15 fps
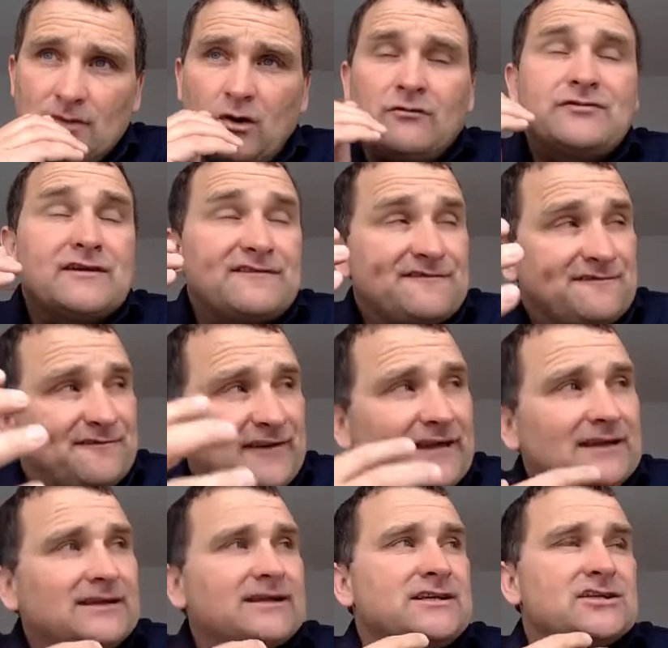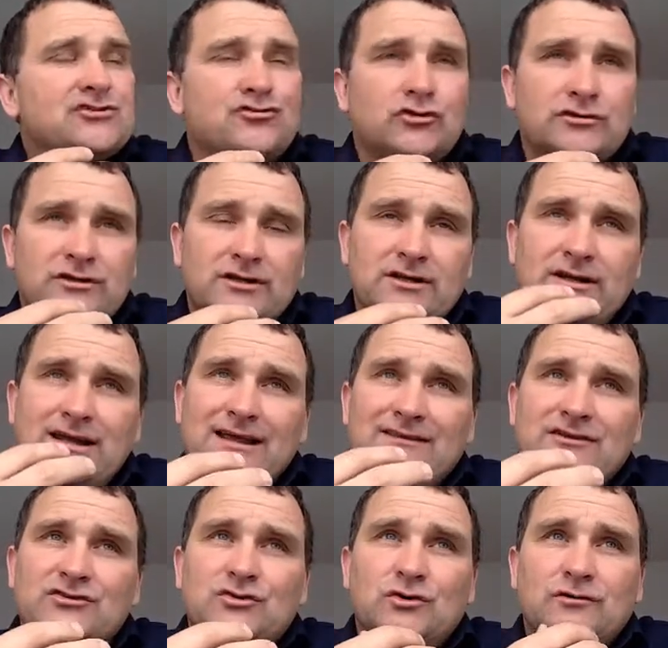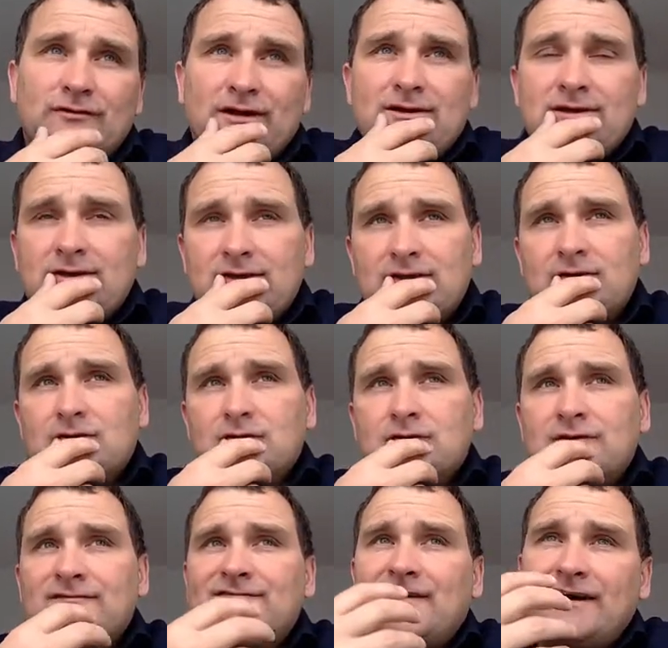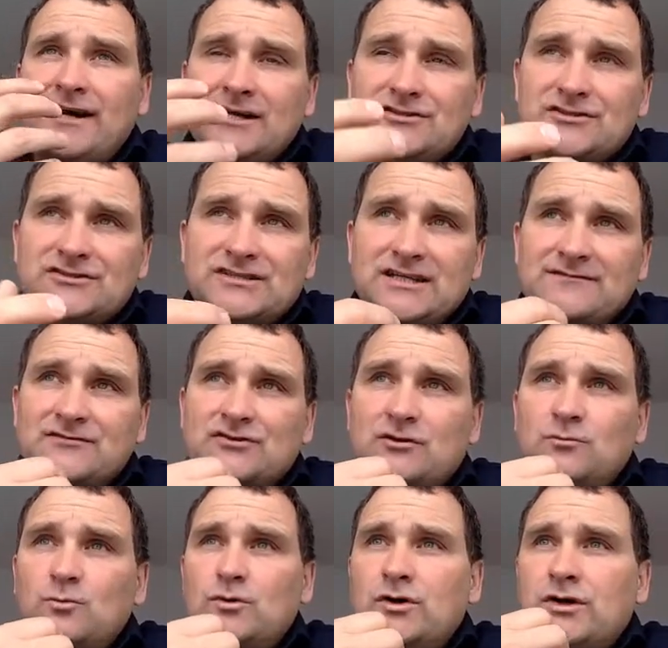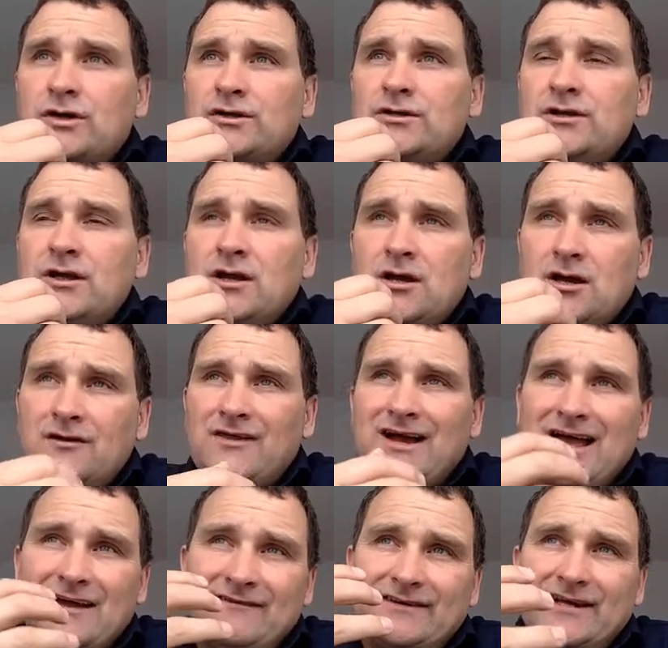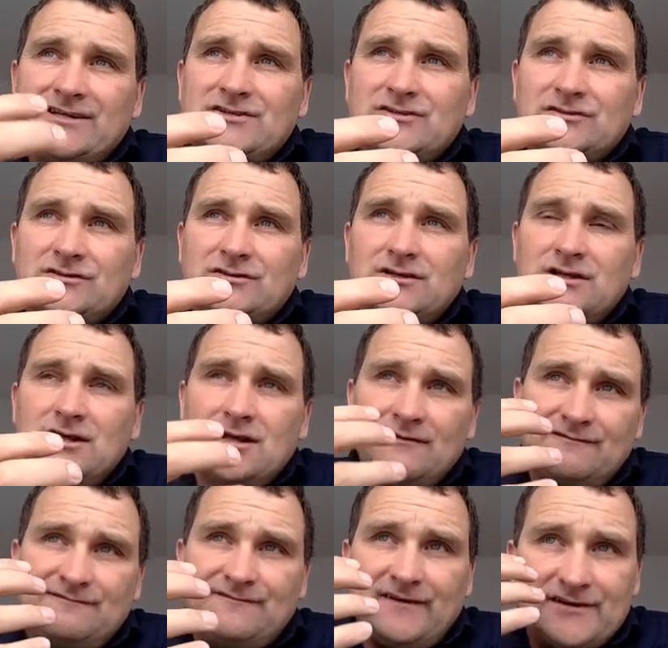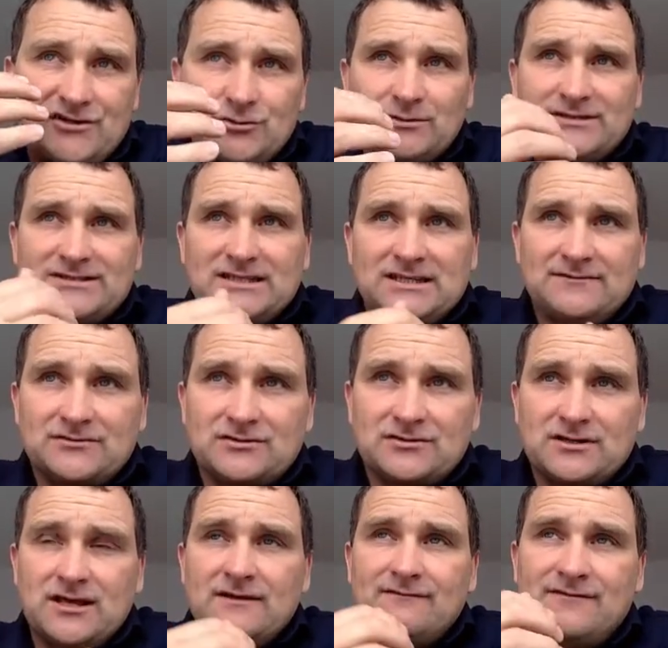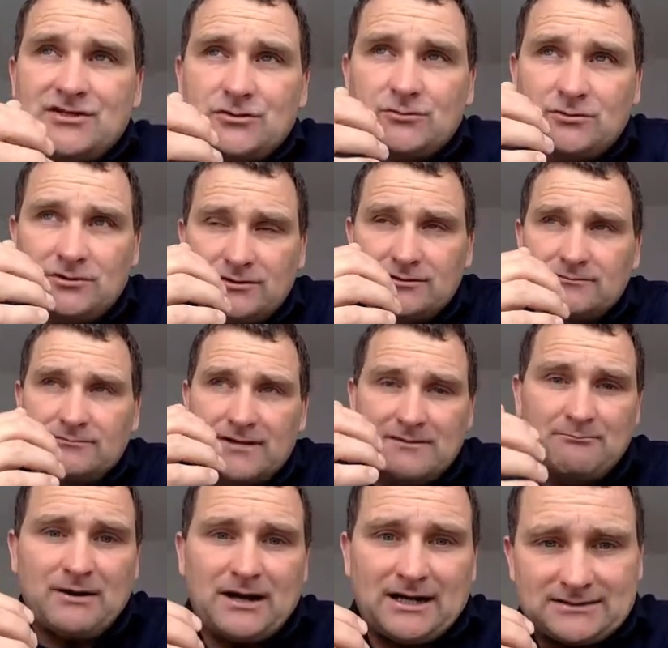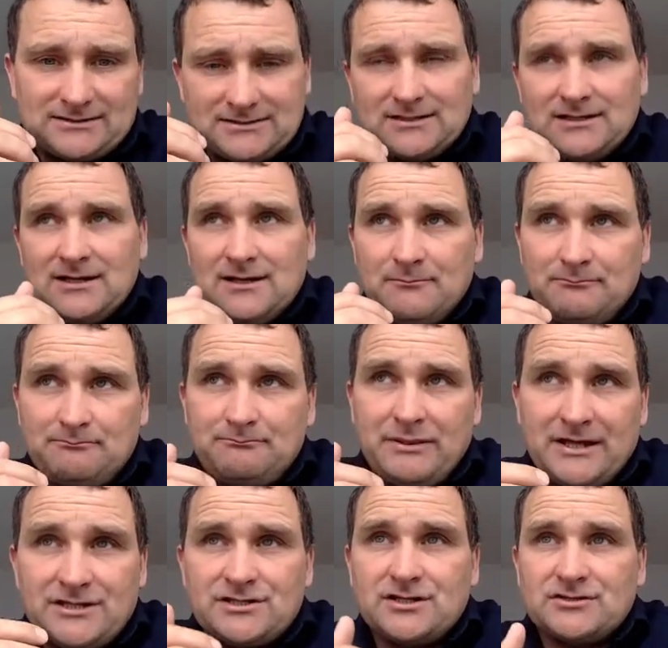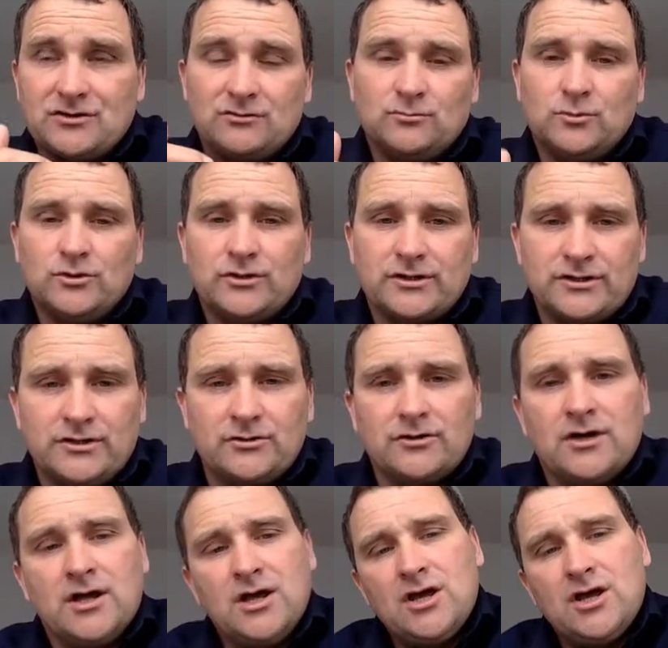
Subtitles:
or if you feel that you're struggling to get this over, and the financial savings aren't working, and that evidential visual savings, visual impact pitches aren't working, you